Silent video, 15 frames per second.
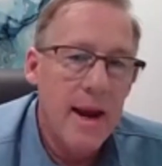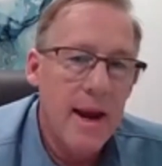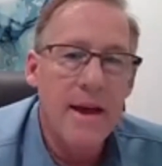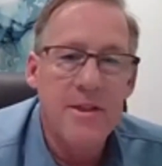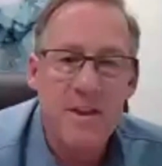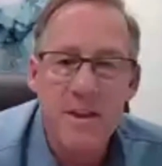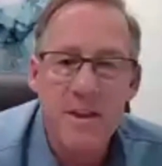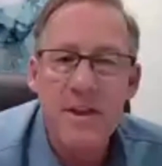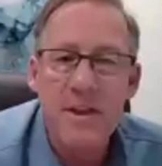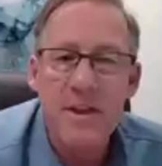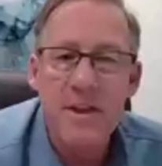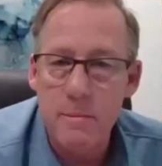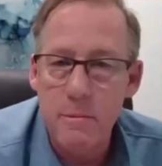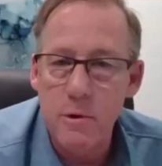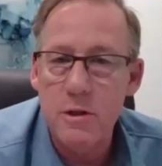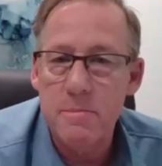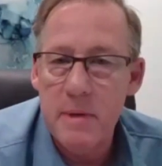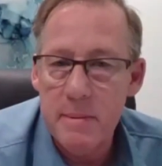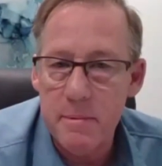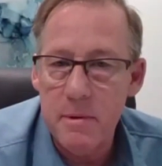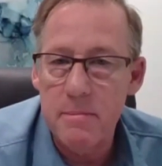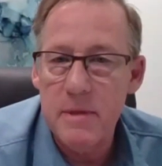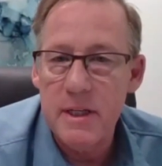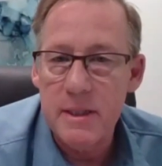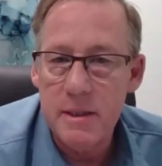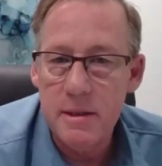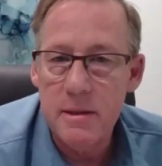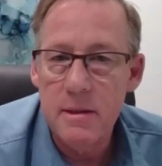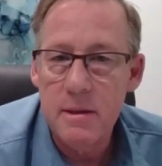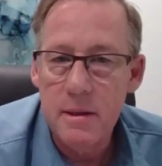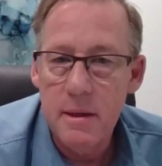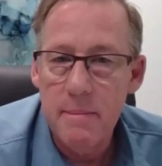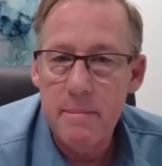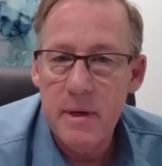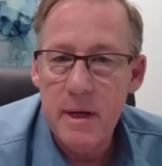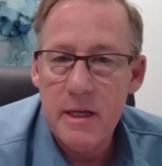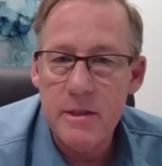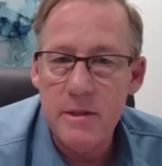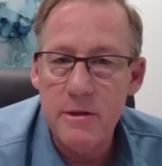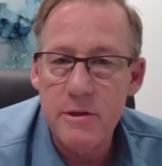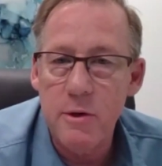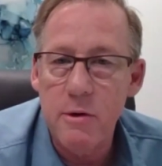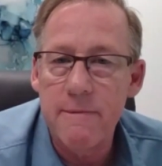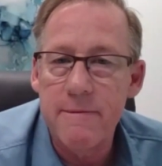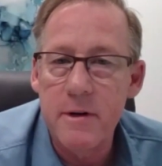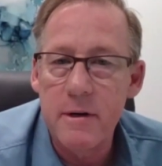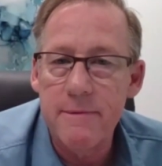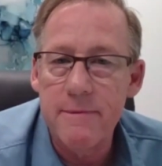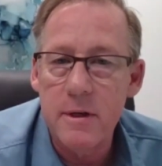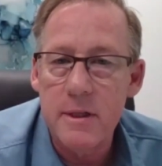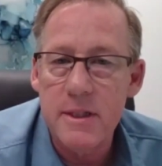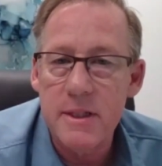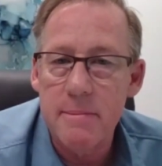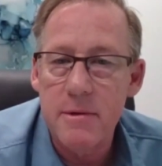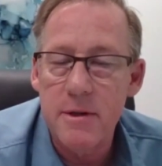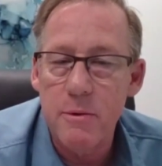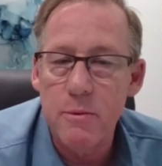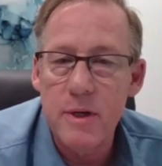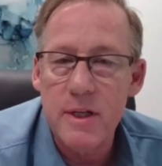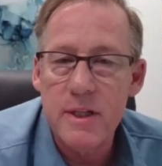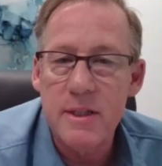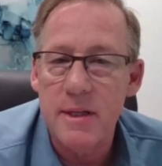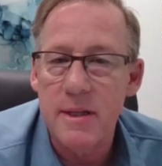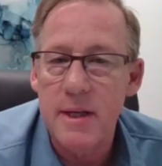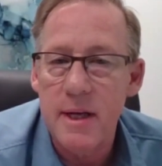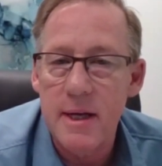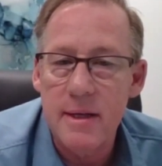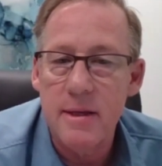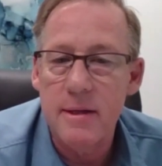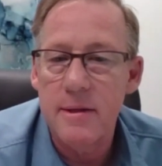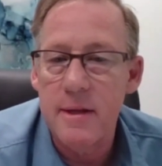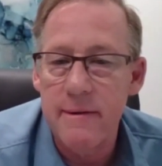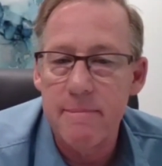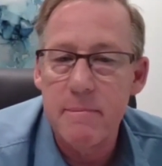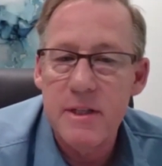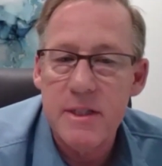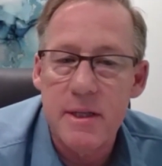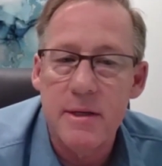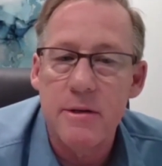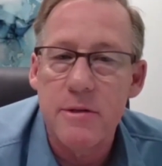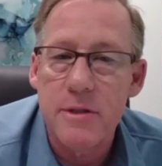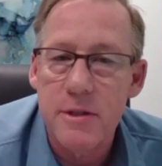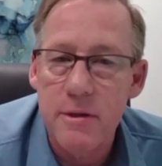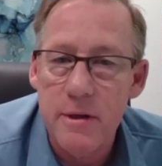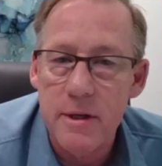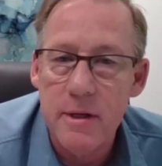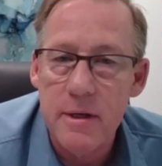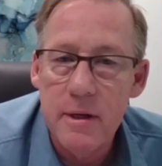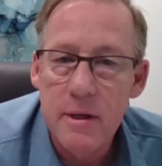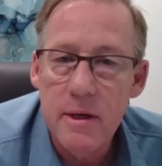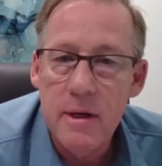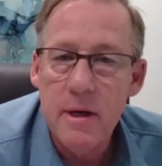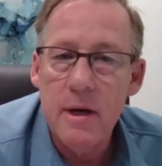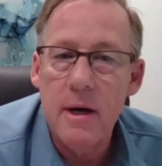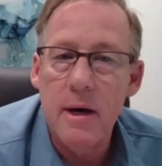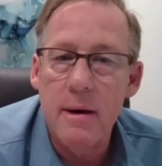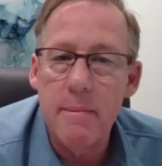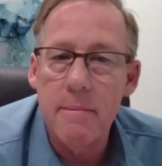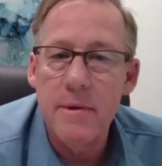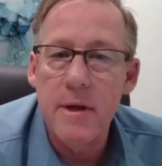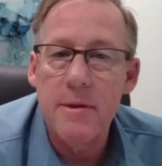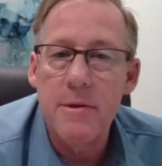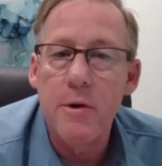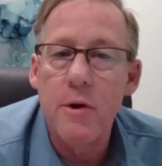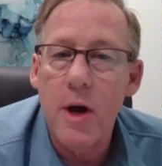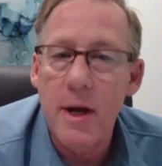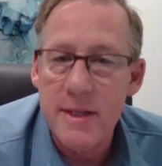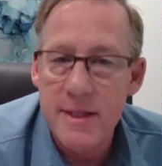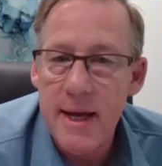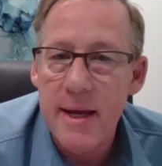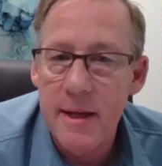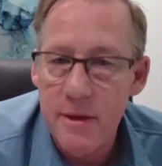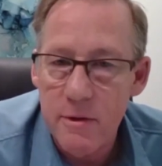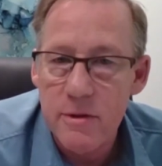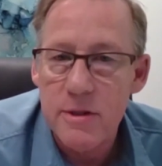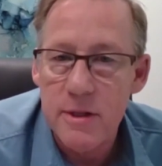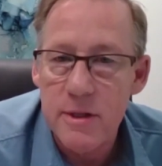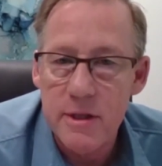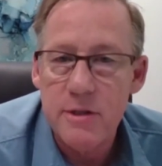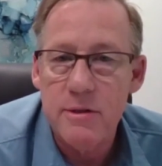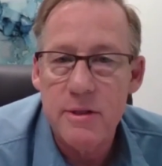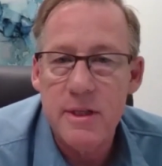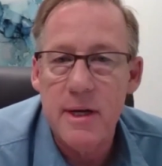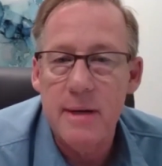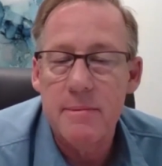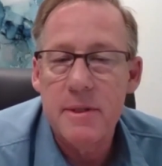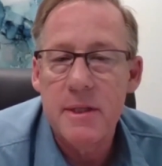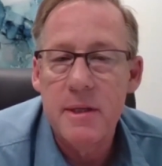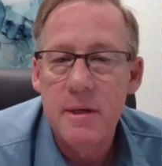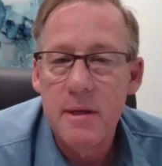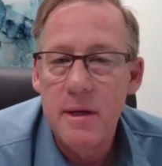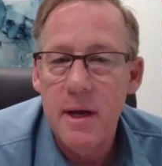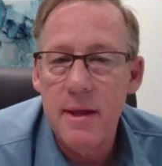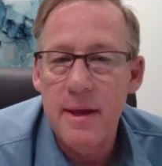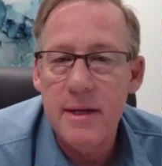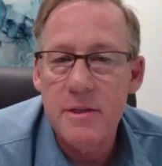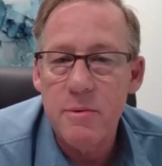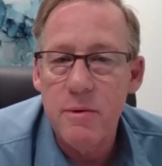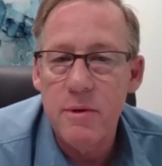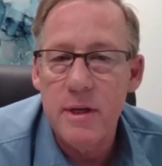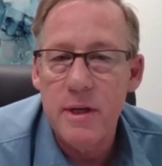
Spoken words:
And I think that's what most people miss, because they're so fearful of some of the risks that they've misunderstood, that they're not taking those initial steps. And that's where